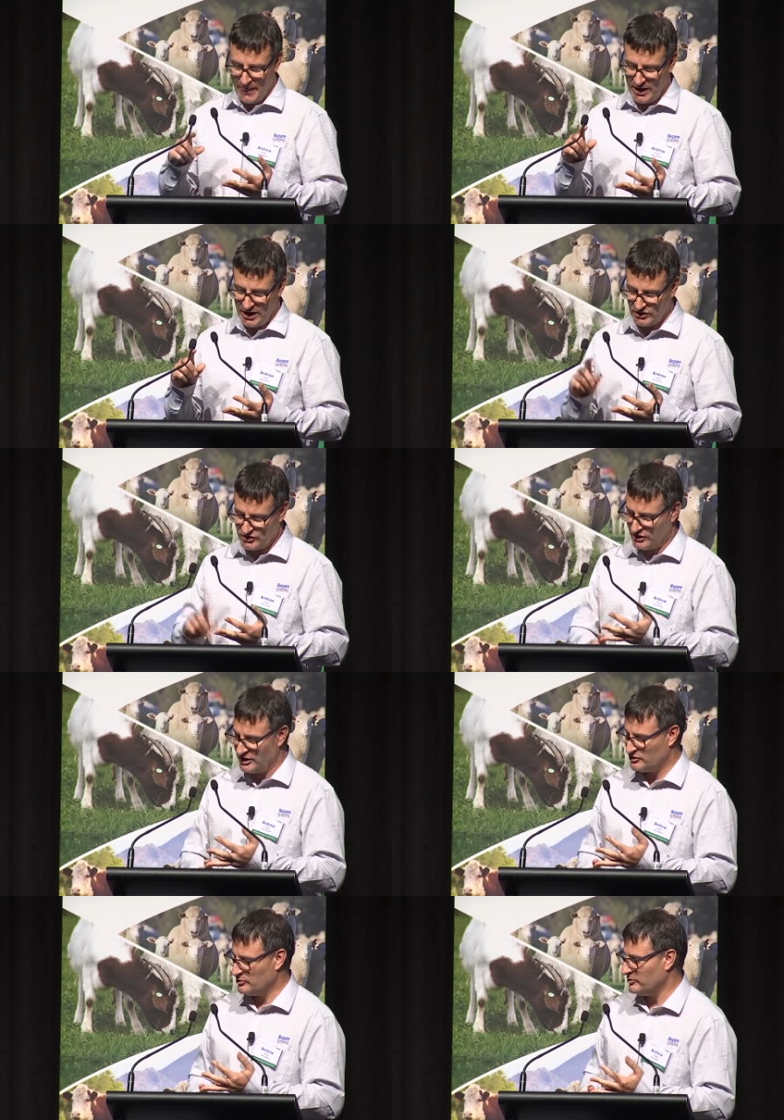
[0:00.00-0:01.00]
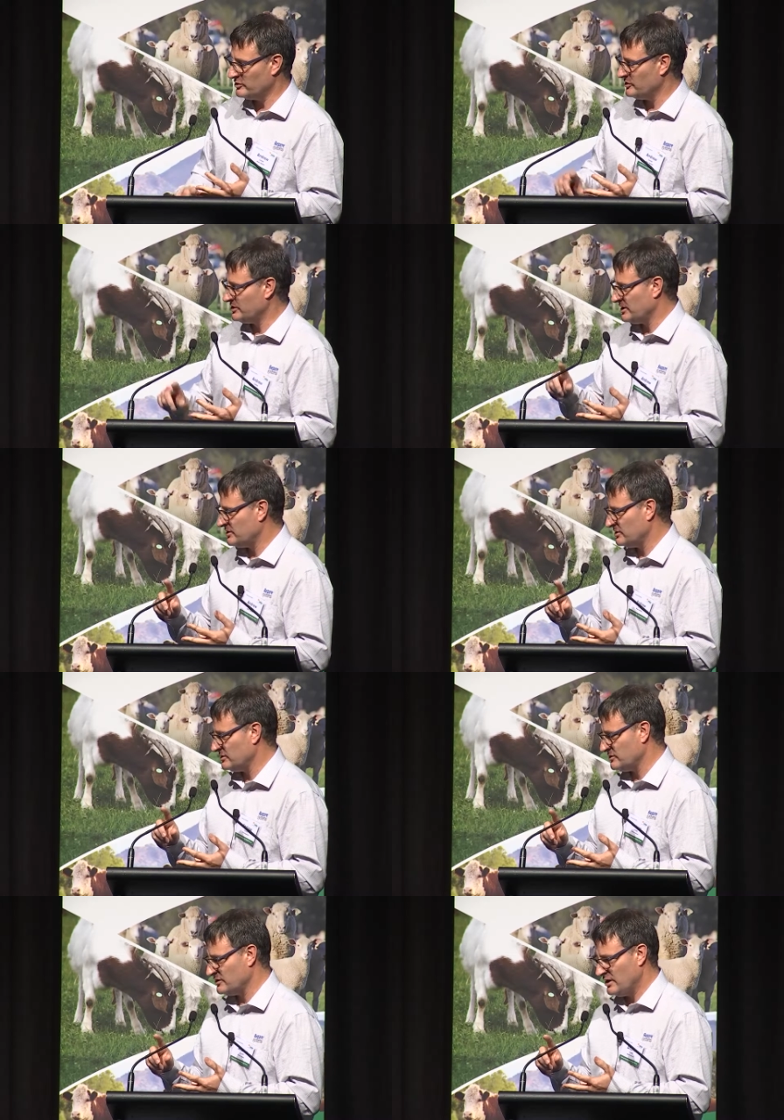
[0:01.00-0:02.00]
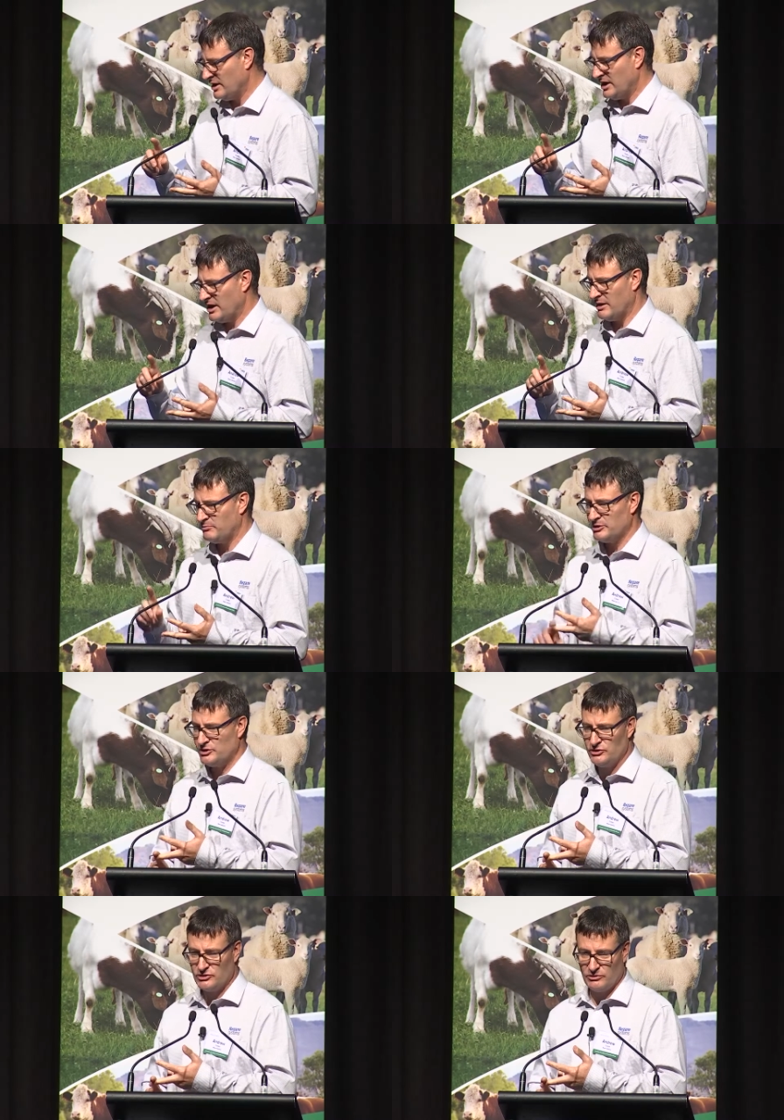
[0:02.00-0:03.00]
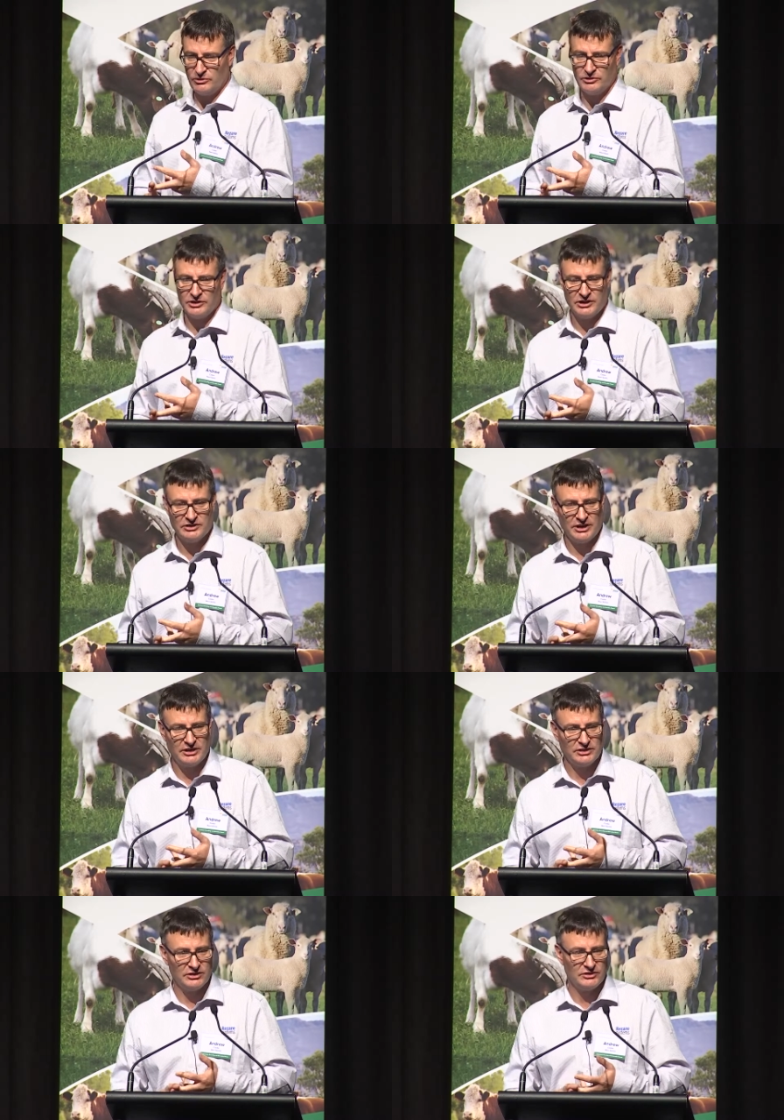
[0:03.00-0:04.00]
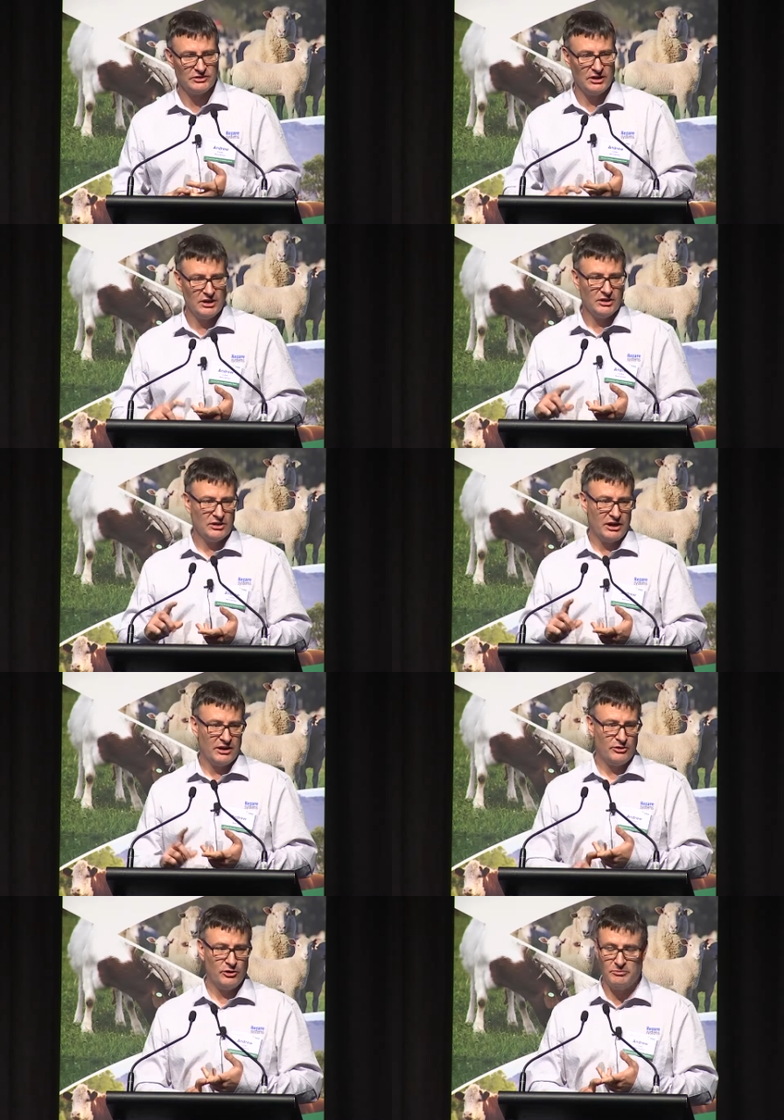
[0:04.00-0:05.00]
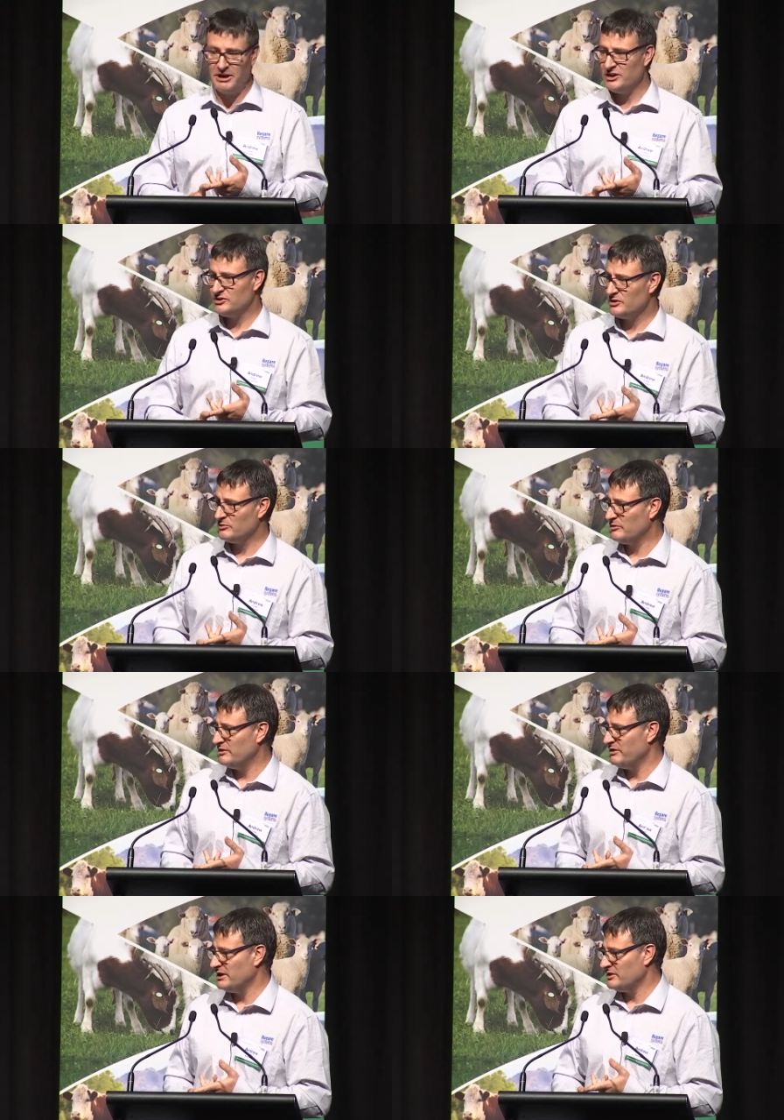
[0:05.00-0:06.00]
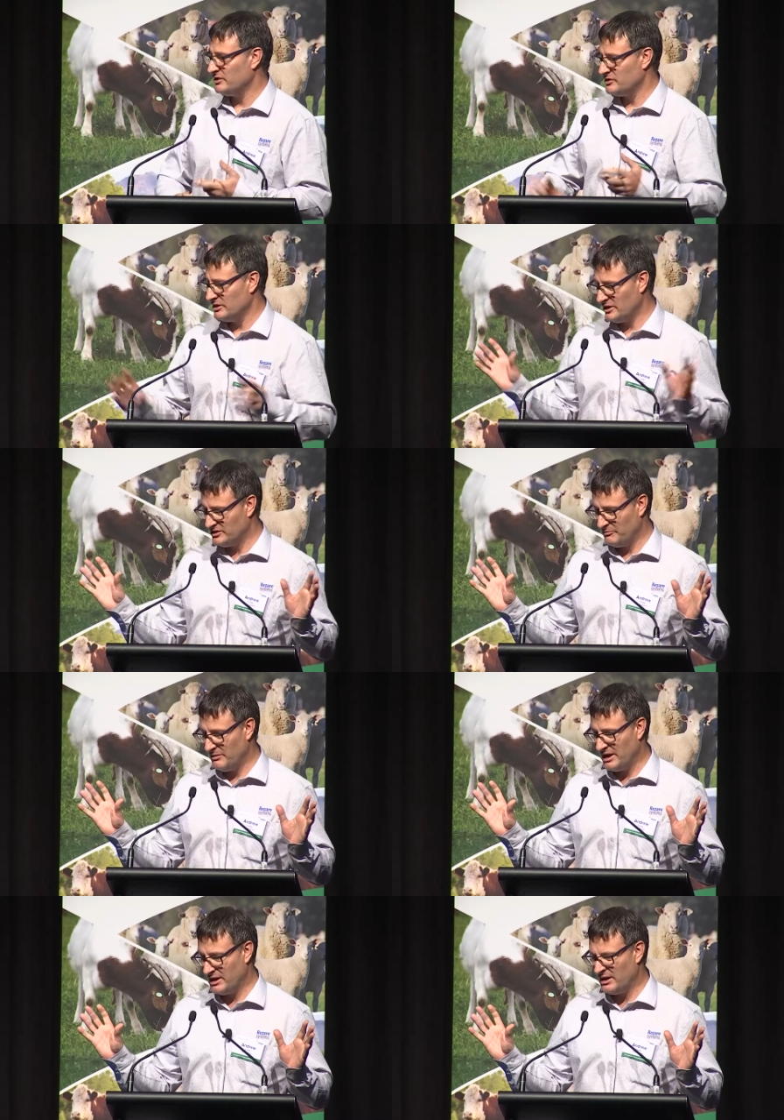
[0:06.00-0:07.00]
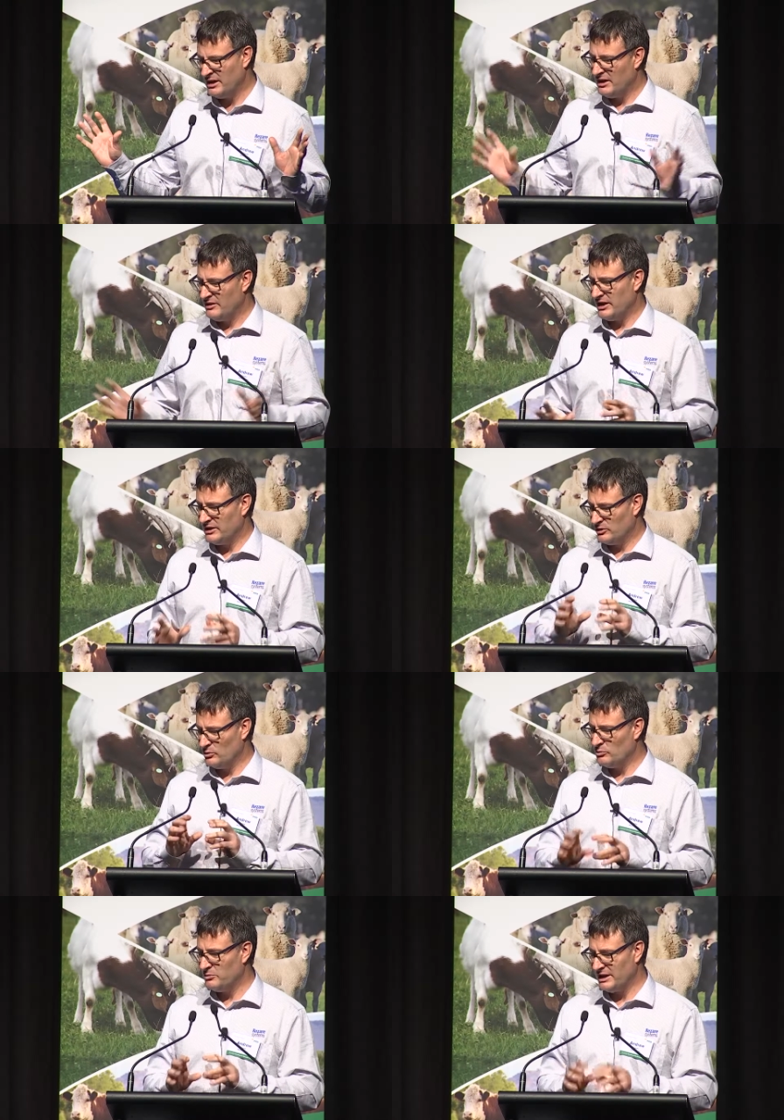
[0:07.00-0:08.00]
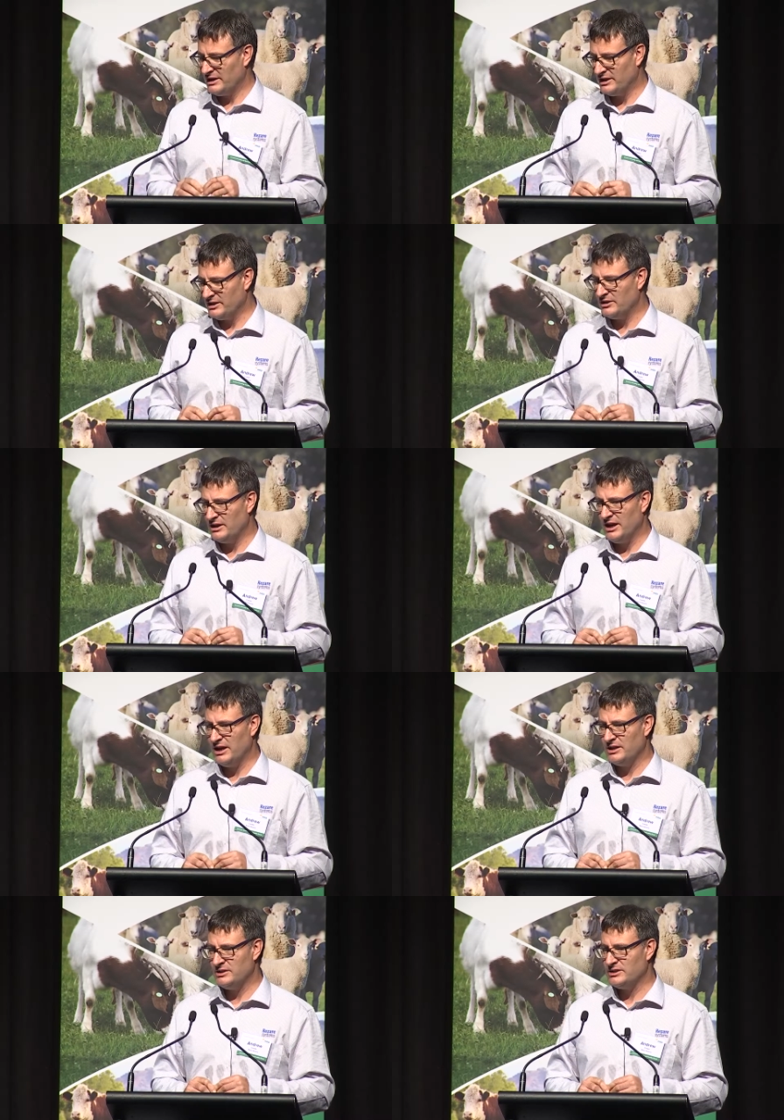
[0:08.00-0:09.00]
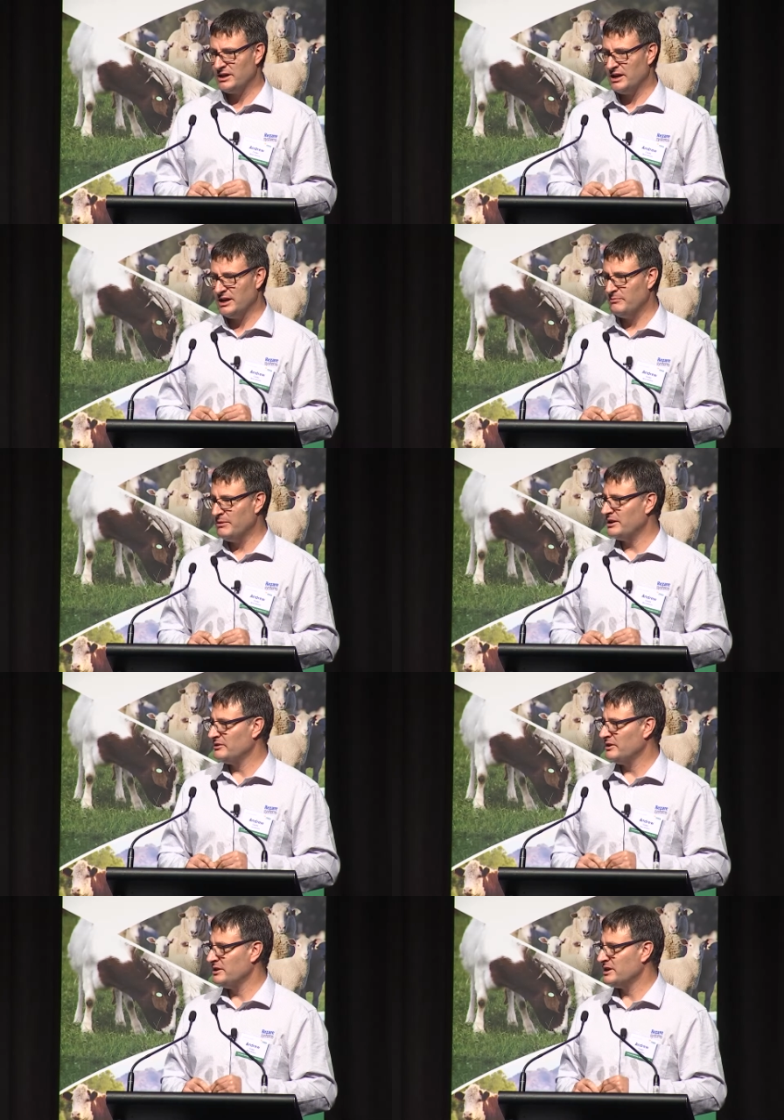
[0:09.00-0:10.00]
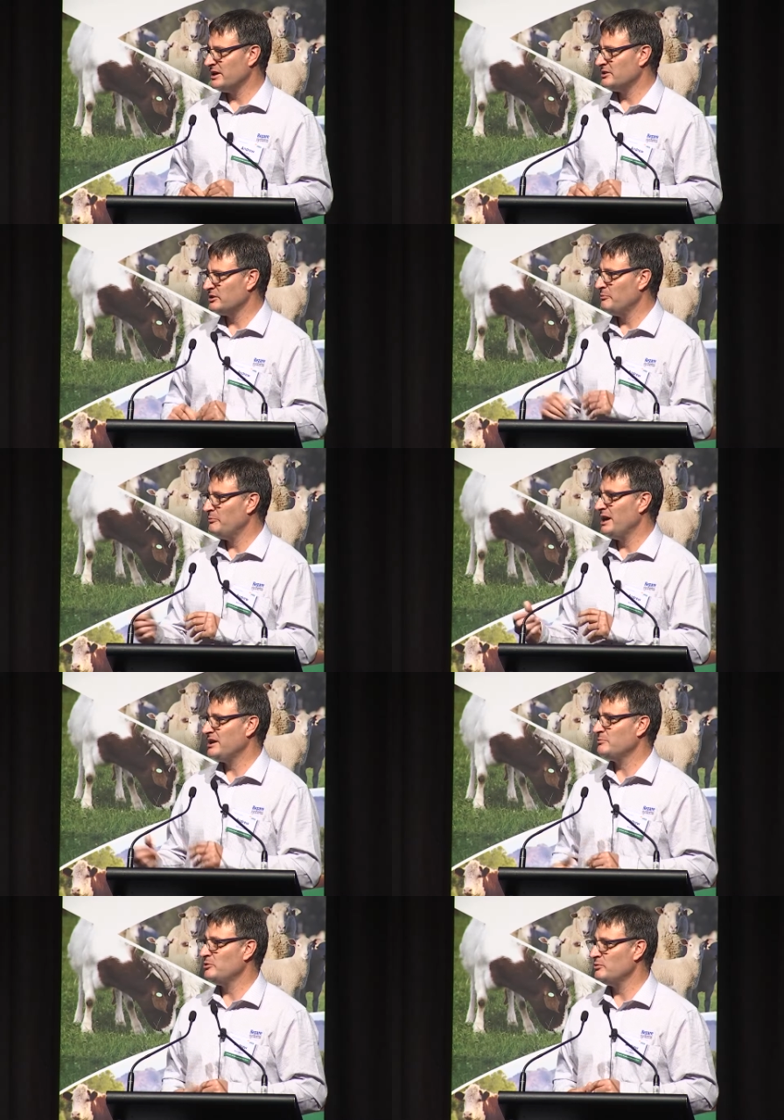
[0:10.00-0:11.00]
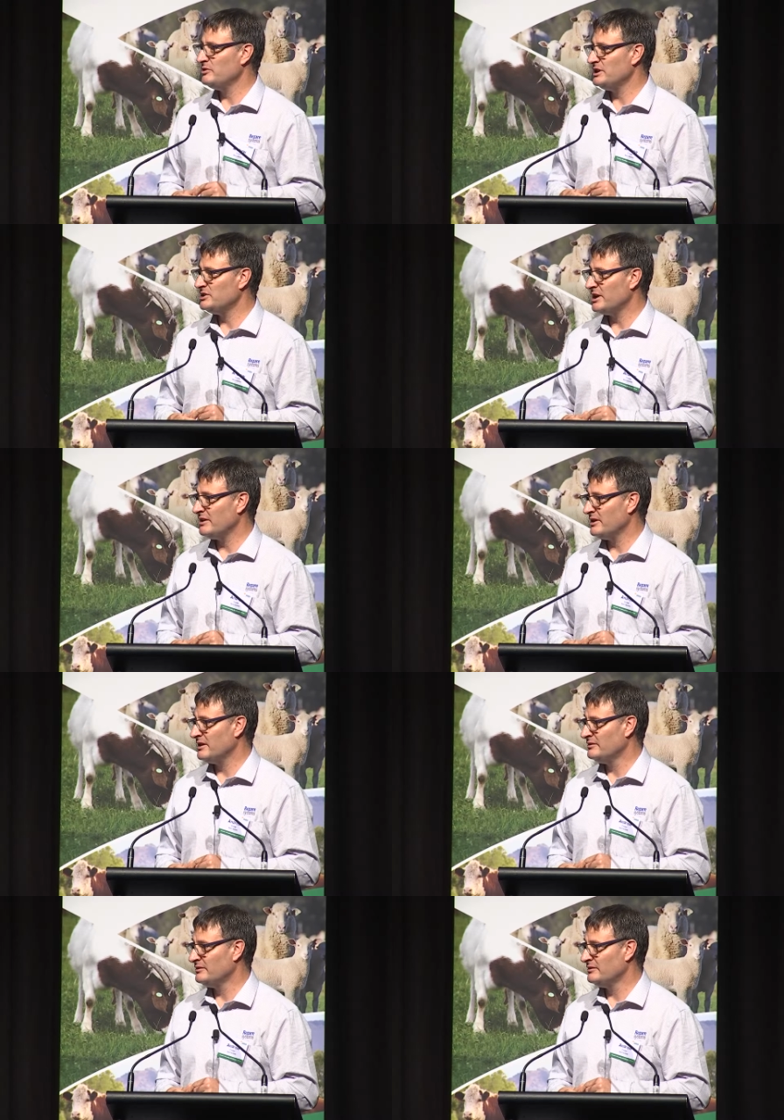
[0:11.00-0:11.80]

uh, science organisations, uh, producer organisations, uh, third-party software vendors, it doesn't matter, they can all plug in and, uh, and make their data compatible with each other.